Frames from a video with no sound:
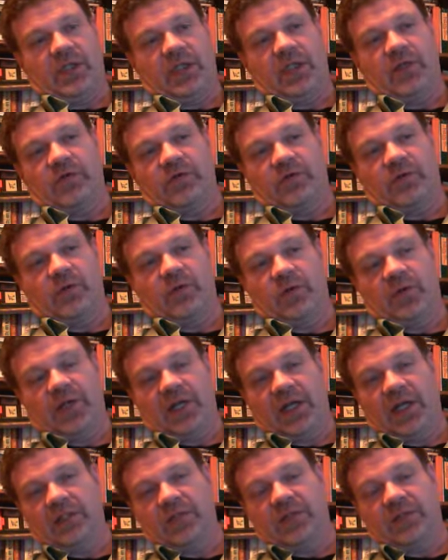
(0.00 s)
If you are
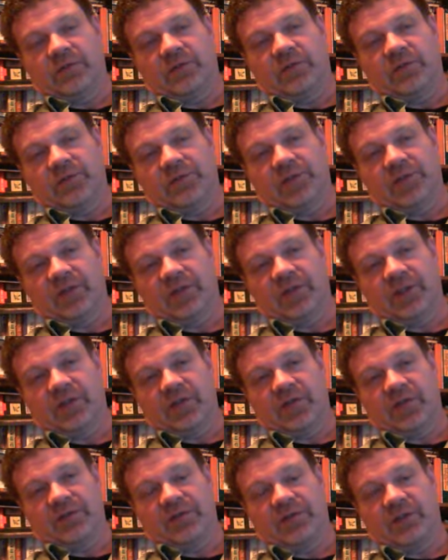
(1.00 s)
not comfortable sending
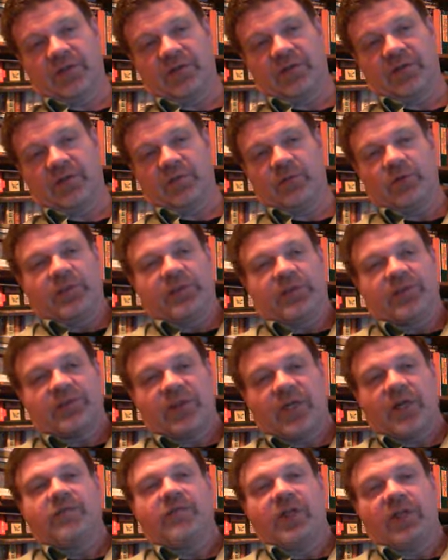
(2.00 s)
letters out to them, you can
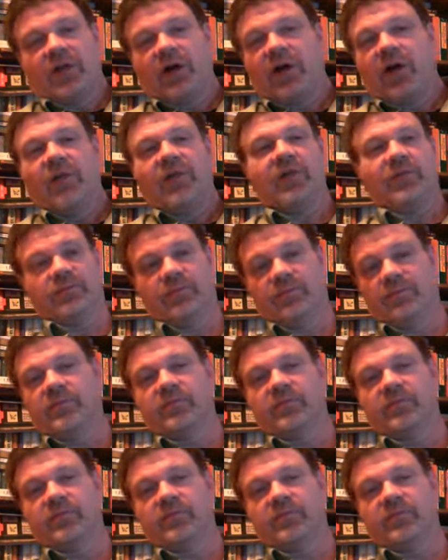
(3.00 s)
safely call them.